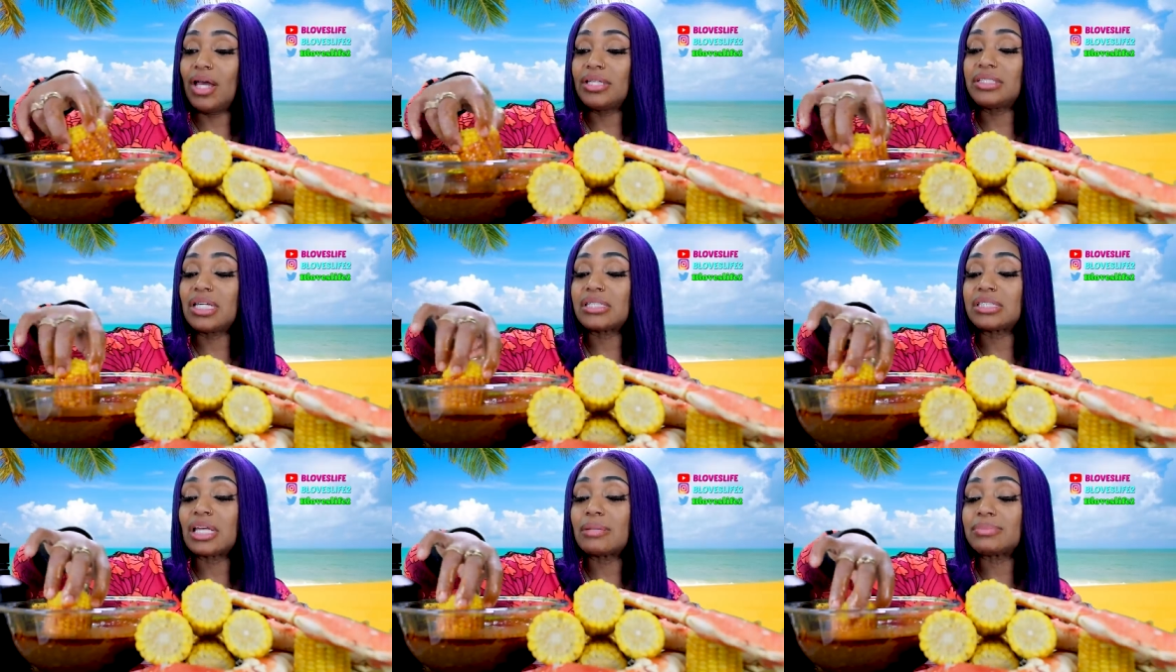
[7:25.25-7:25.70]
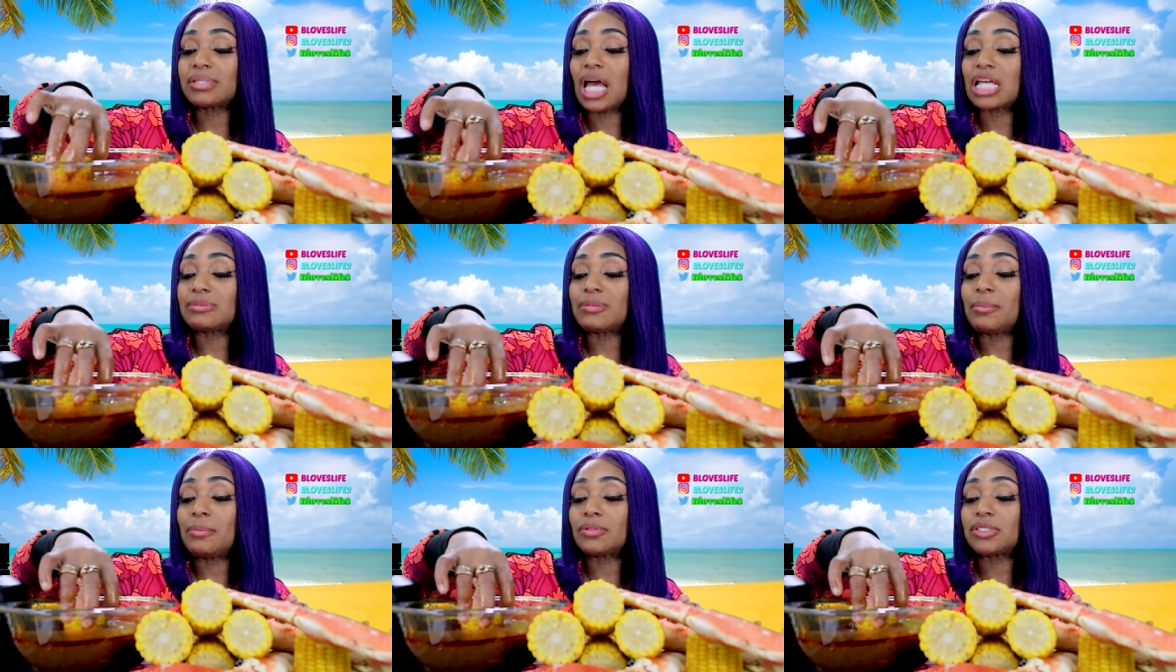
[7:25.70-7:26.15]
It's just
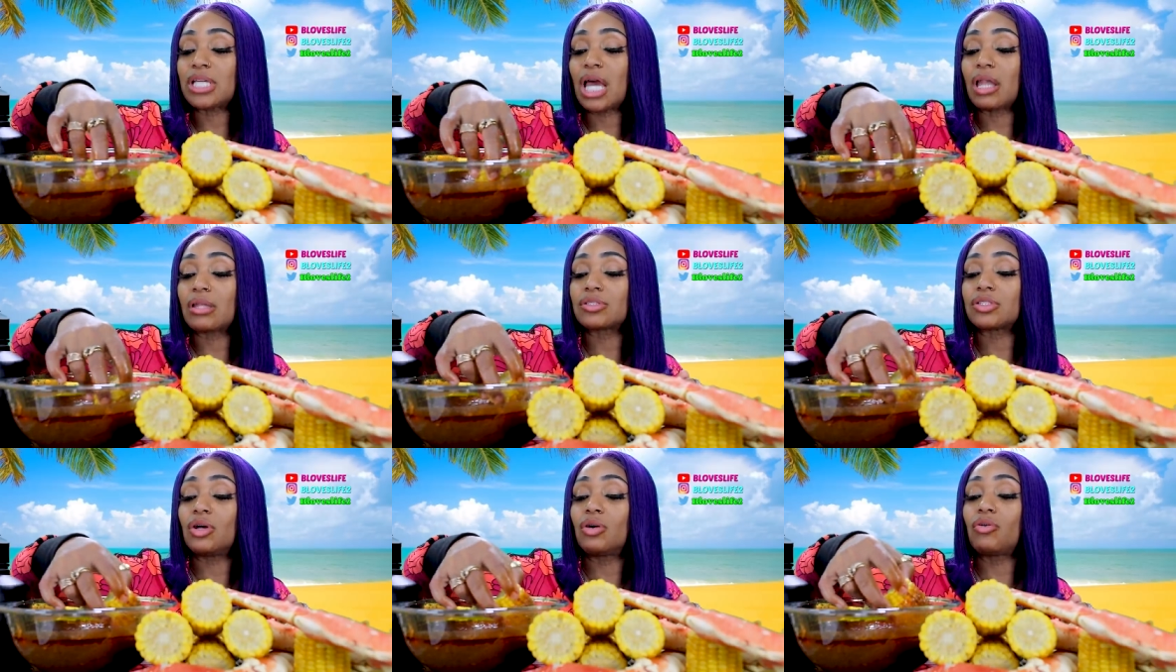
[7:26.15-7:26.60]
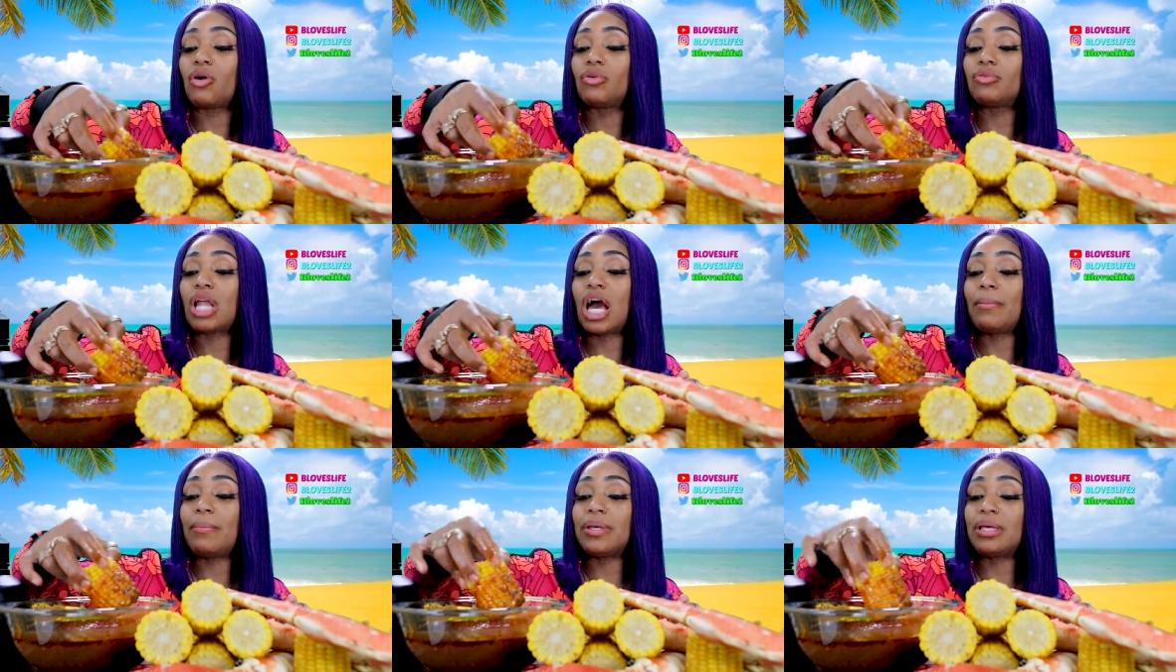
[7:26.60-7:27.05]
sometimes people channels don't grow
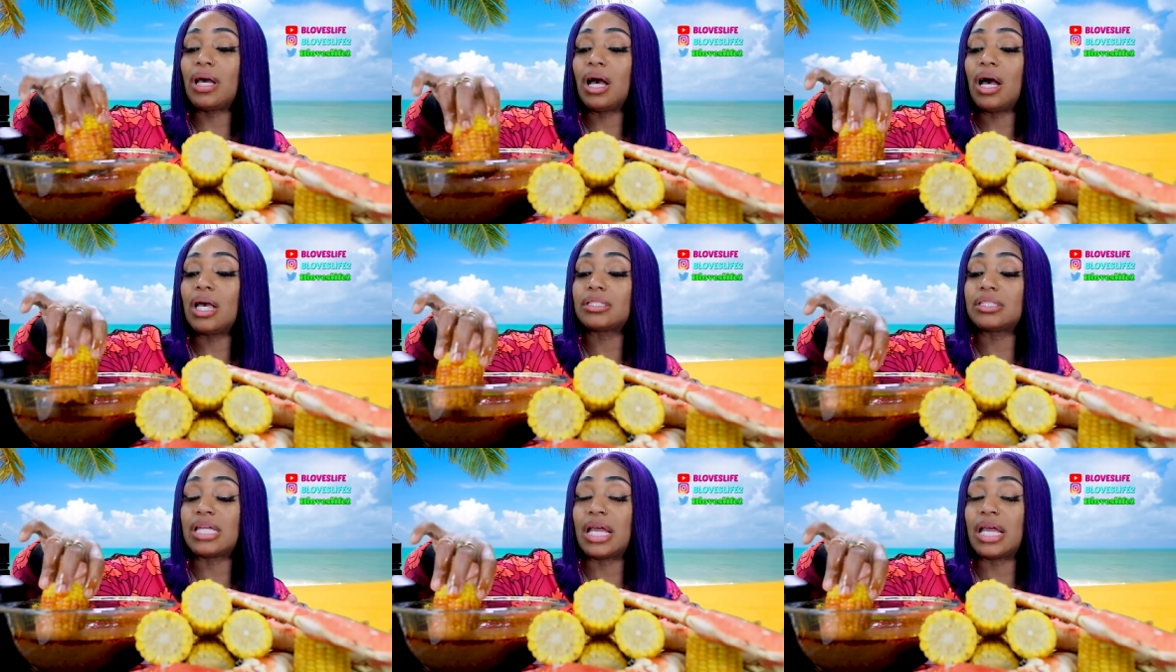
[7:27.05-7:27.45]
not because